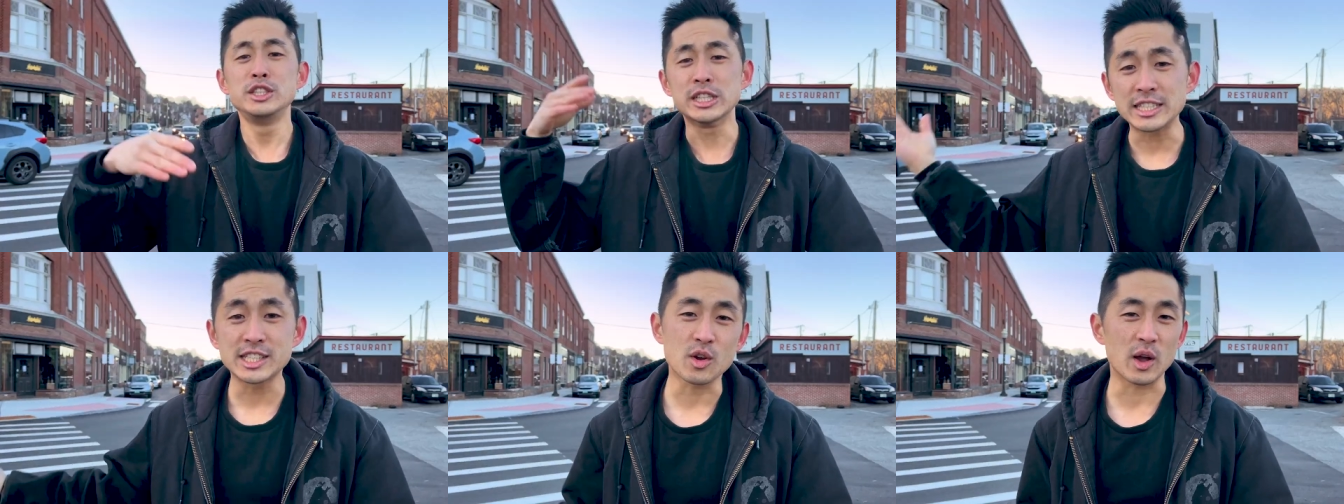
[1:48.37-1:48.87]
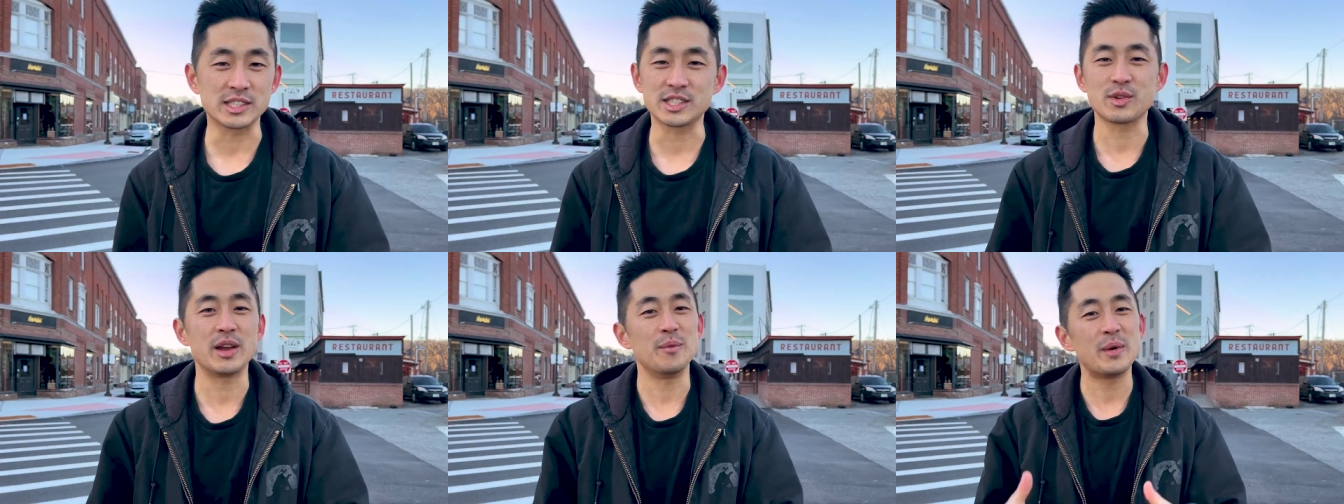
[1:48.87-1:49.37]
Just across the
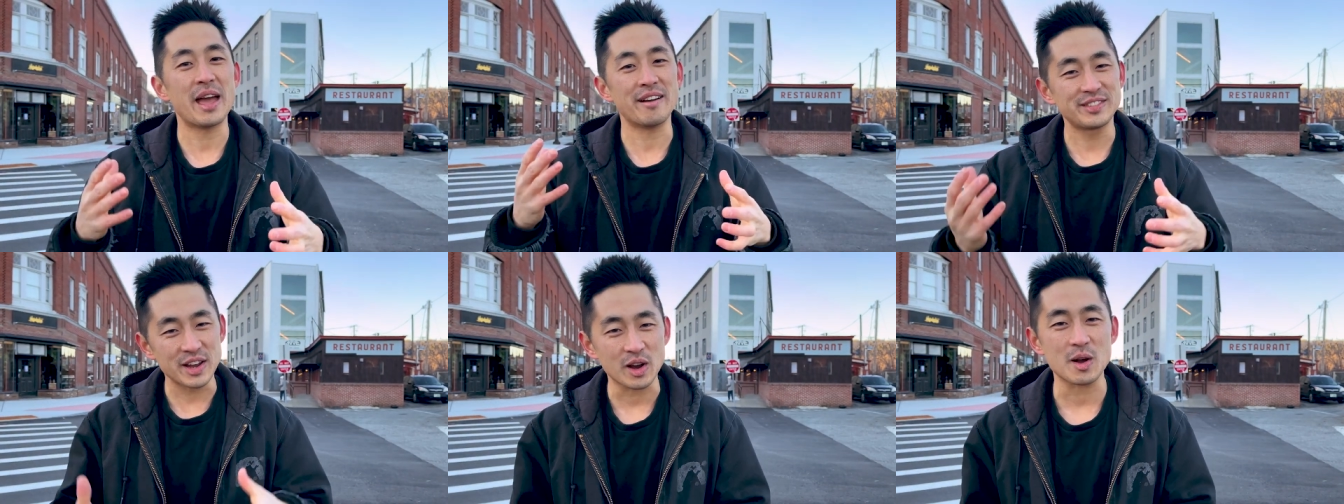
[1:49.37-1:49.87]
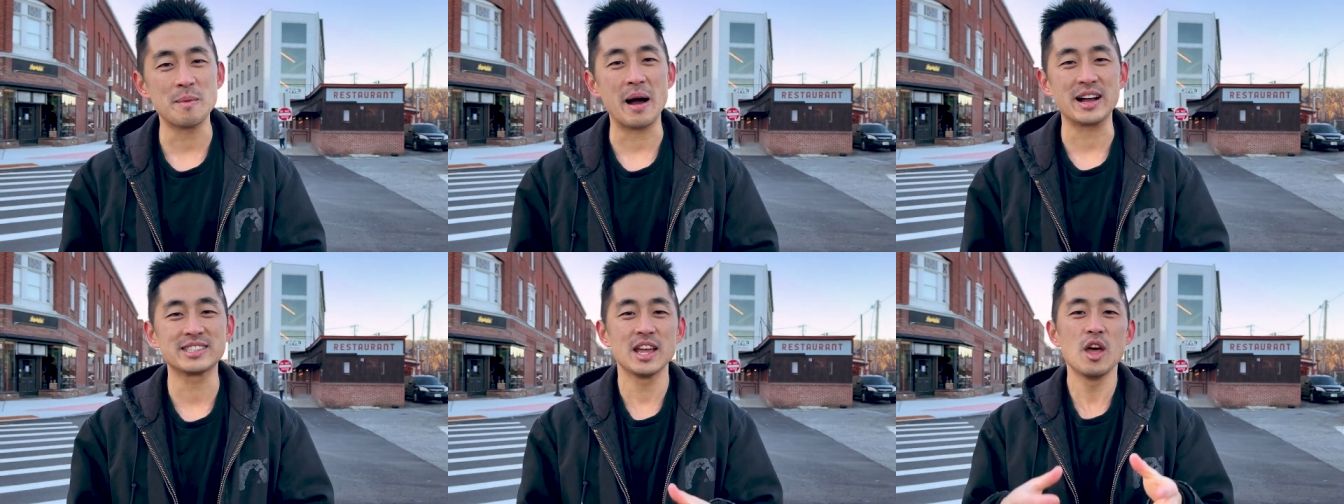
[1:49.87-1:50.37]
street, we have Tucker Box,